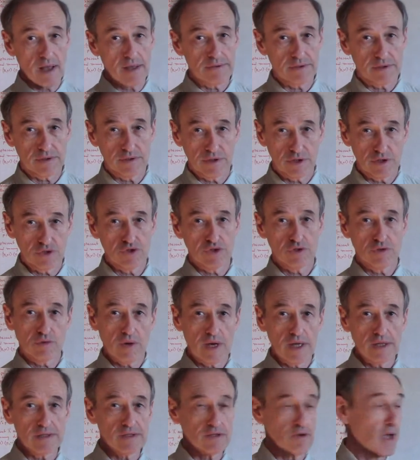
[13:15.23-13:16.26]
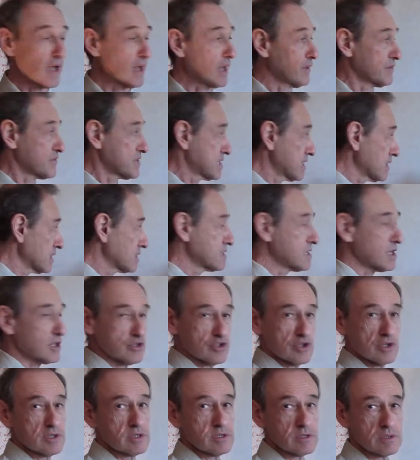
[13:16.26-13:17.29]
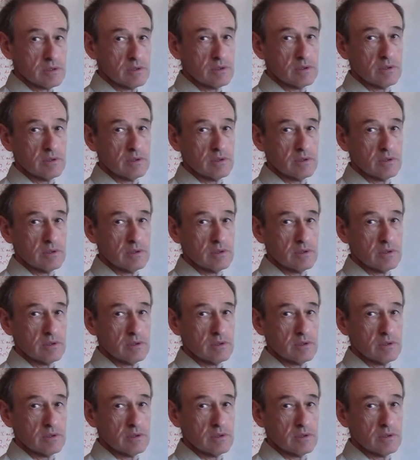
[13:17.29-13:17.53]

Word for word: other digit, right? So I have six digits,